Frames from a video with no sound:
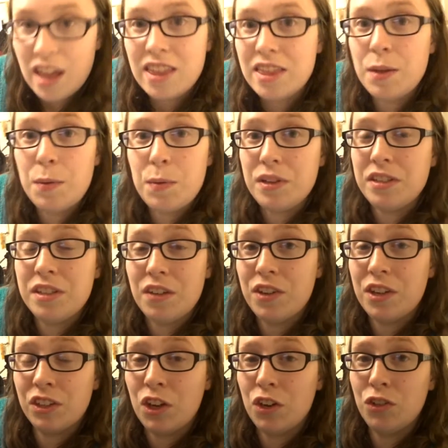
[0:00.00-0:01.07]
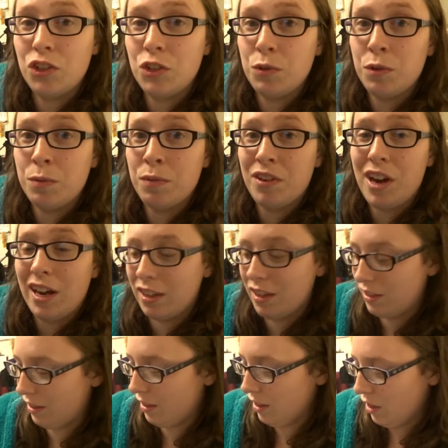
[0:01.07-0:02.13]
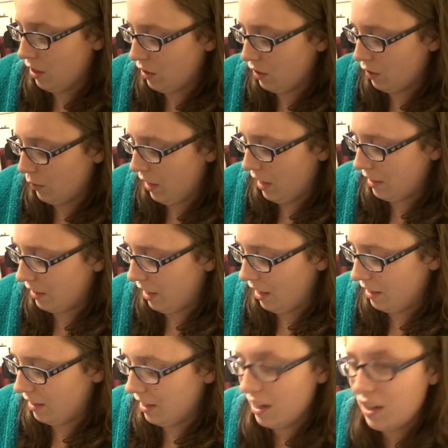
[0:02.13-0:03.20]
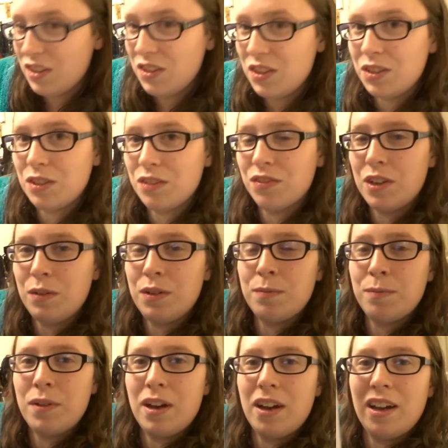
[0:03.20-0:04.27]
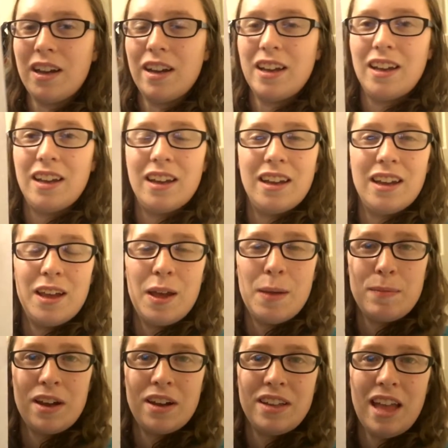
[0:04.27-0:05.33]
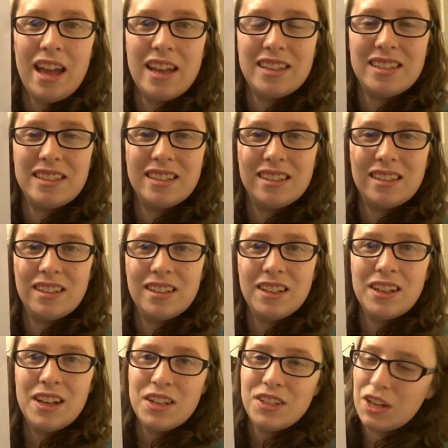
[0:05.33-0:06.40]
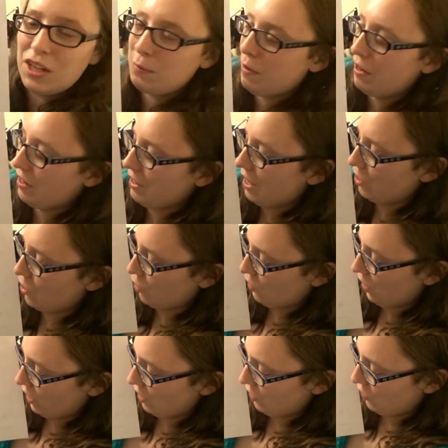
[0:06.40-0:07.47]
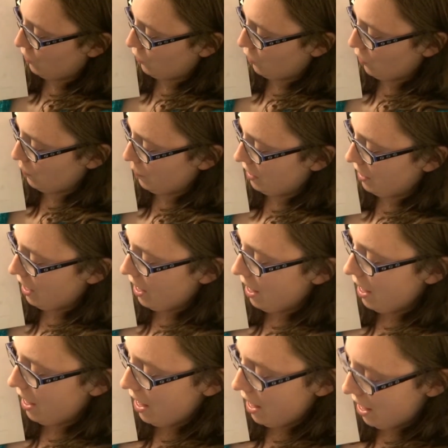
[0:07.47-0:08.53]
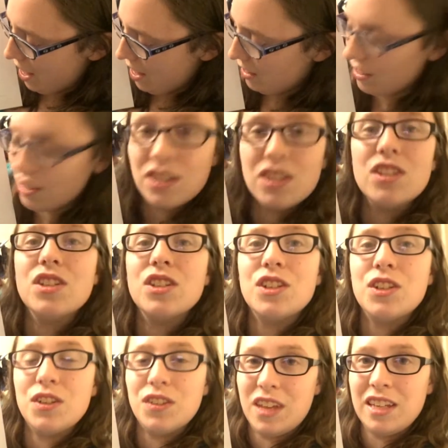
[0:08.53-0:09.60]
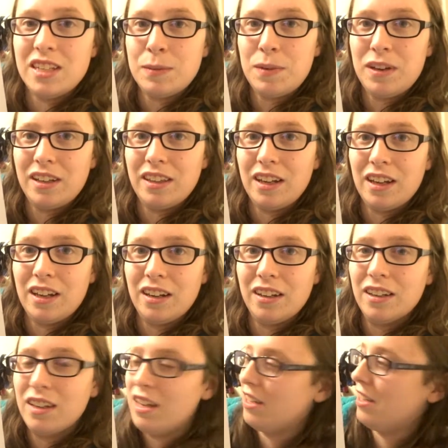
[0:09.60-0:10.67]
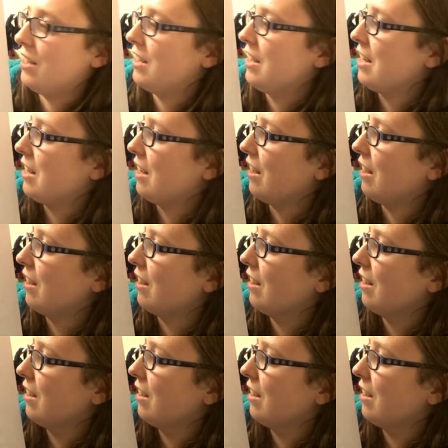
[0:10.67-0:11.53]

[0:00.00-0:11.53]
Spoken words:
There was nothing at the con to do with Miraculous. So I asked the guy, can you do something with my Marinette? So that's Marinette transforming into Ladybug there. And you see Tiki.